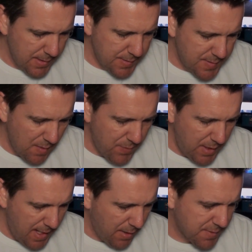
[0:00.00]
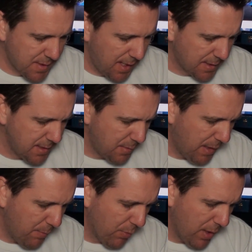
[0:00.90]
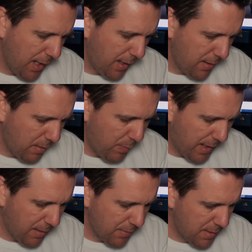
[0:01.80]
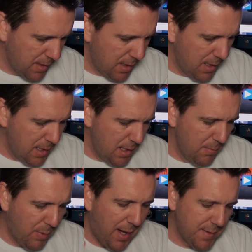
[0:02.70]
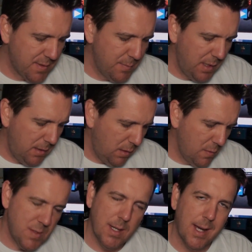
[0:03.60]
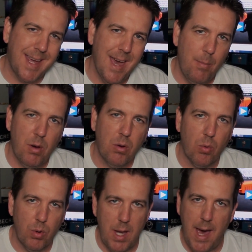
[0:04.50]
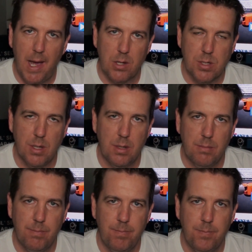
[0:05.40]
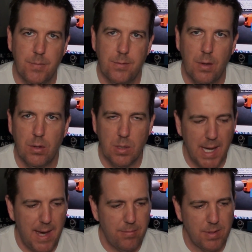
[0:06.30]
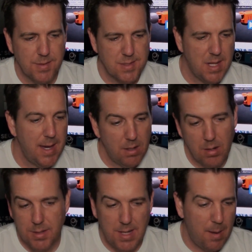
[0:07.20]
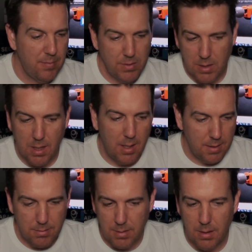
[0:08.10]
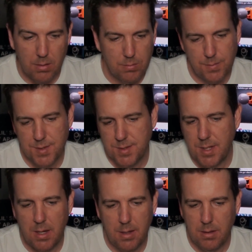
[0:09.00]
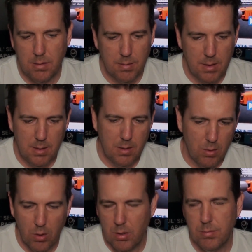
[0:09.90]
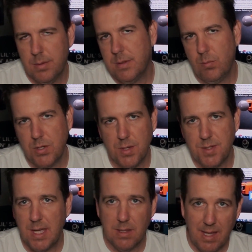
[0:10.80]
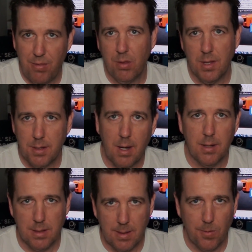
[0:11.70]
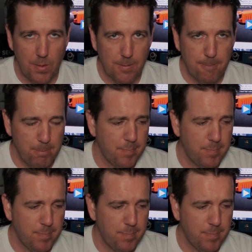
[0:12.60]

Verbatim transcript: something else kicked into my brain about possibly using a chemical reaction so you have a slider on top of your gun, you know, stun, or we should say lethal and non lethal.